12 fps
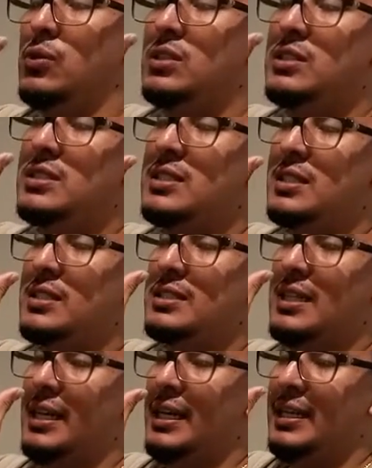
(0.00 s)

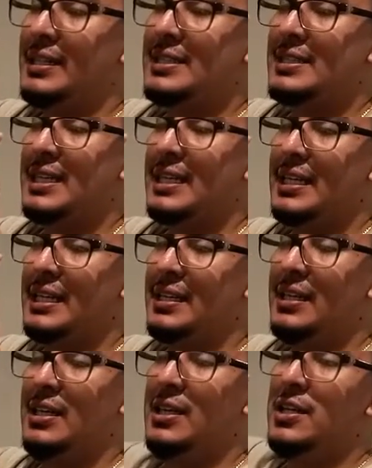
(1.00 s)
6, 8, 10.
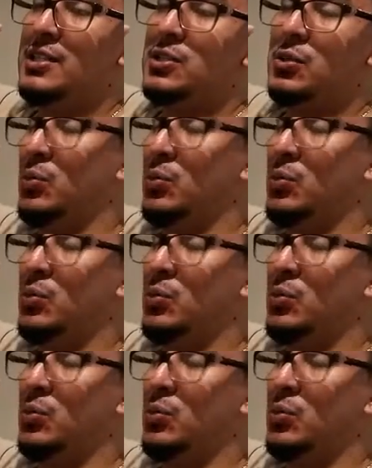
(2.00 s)
So